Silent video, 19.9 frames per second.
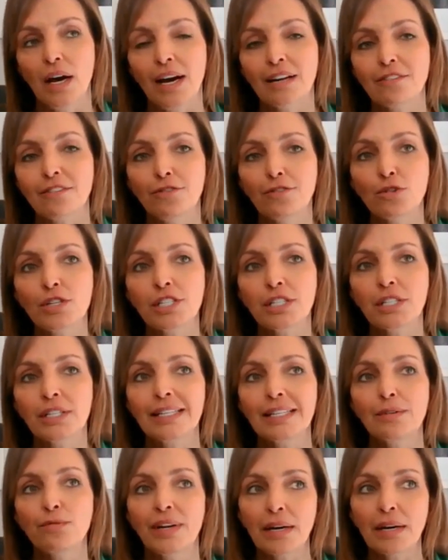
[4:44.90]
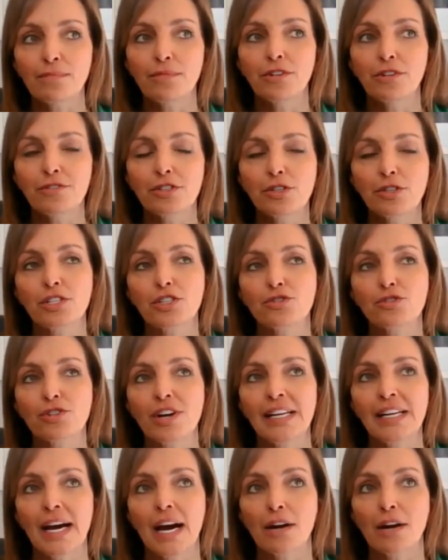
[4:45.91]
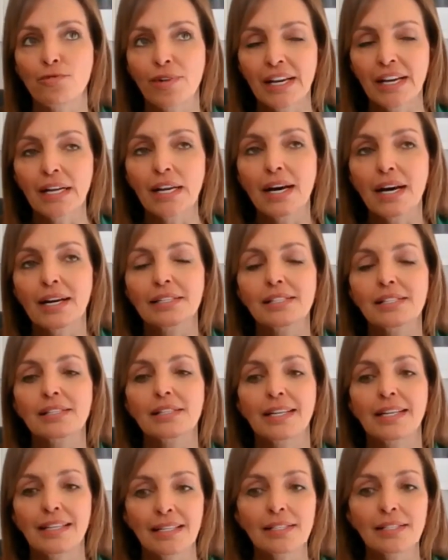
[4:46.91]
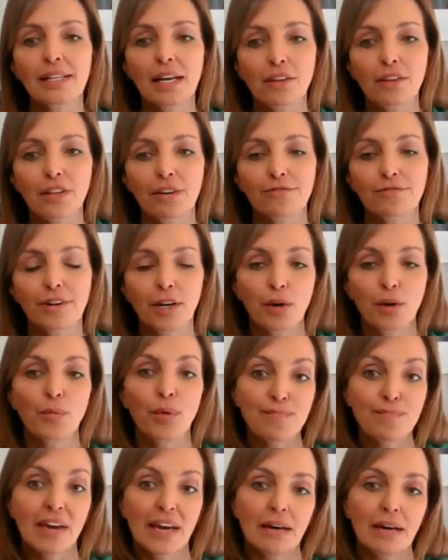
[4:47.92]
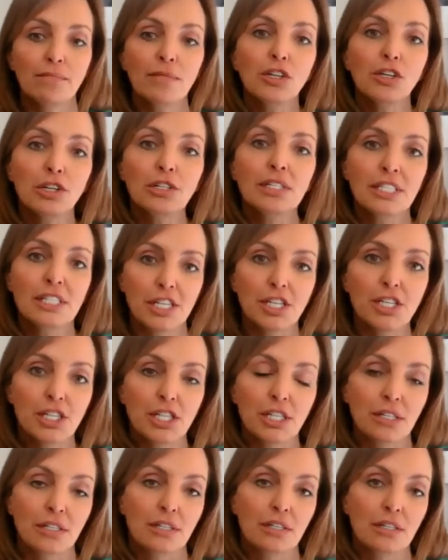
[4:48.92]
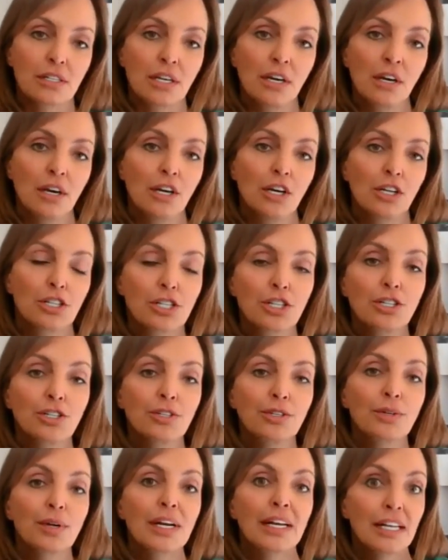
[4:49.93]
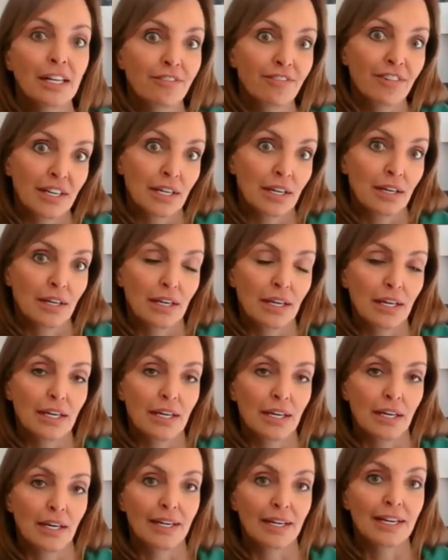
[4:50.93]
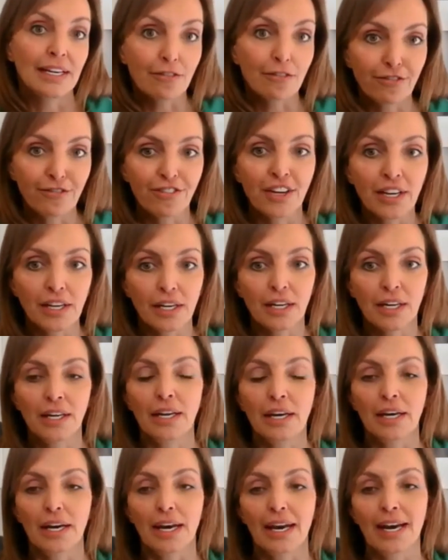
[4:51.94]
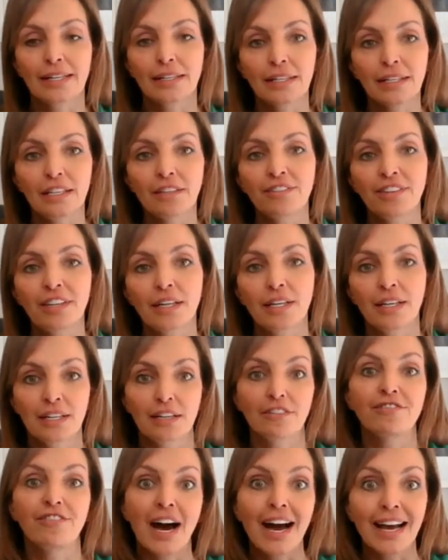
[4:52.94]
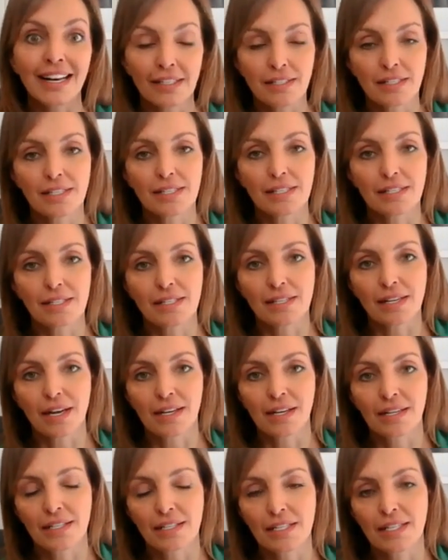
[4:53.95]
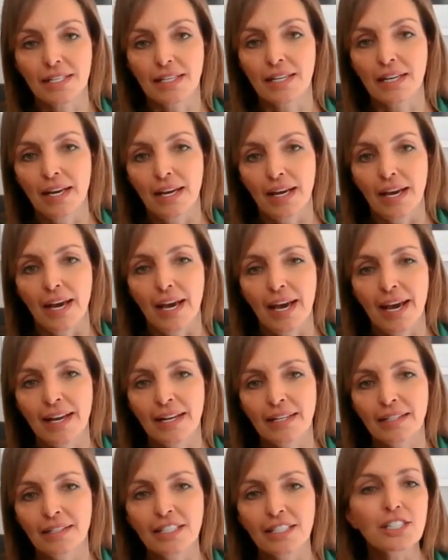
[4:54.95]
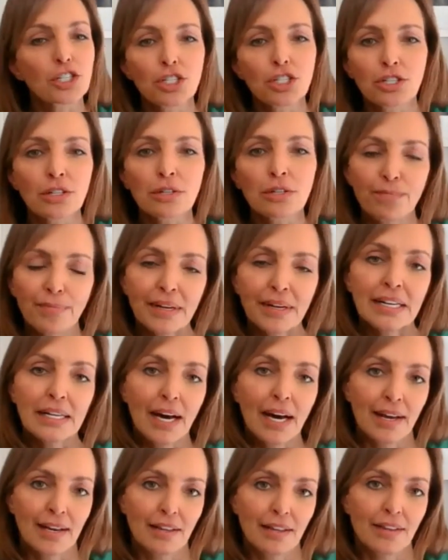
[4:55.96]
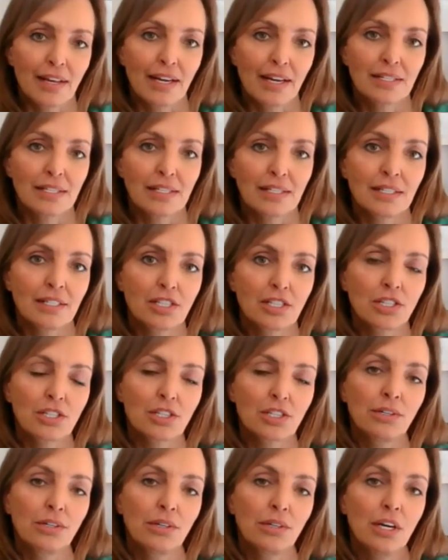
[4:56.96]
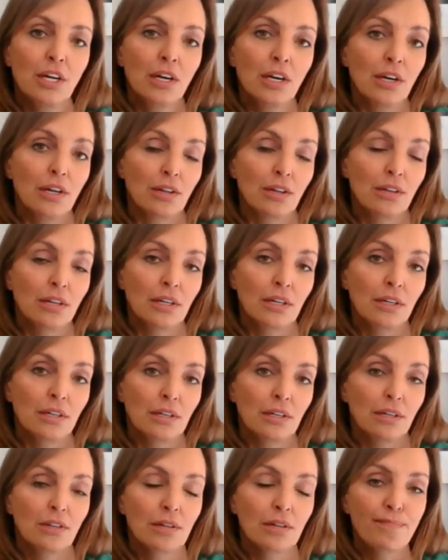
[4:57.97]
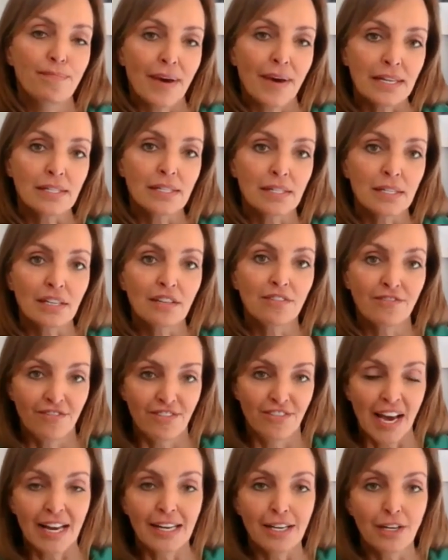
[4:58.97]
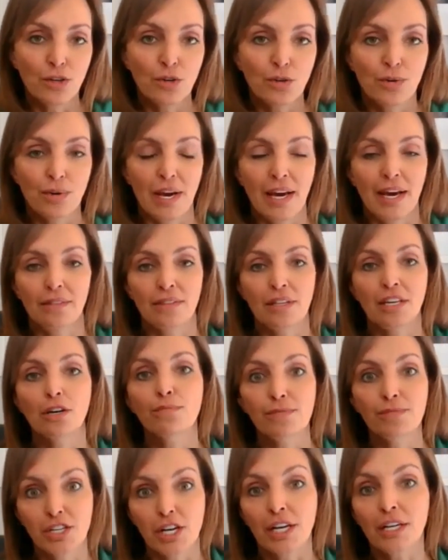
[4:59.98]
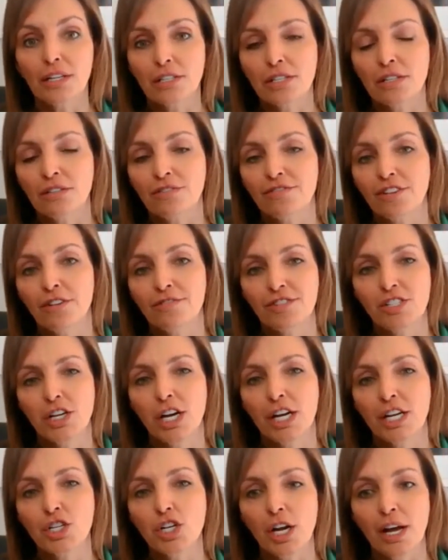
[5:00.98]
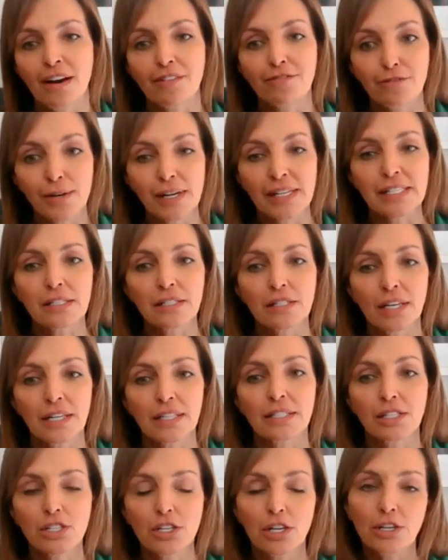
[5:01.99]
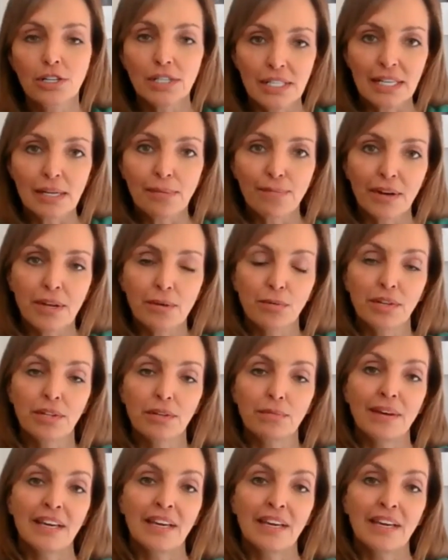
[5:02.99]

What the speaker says: unfortunately, when I moved to Australia, I realized that in South Africa, we become conditioned to living in fear and living in a violent society. And it shouldn't be like that. And so the basic value and the objective of Change Your Life resonates so deeply with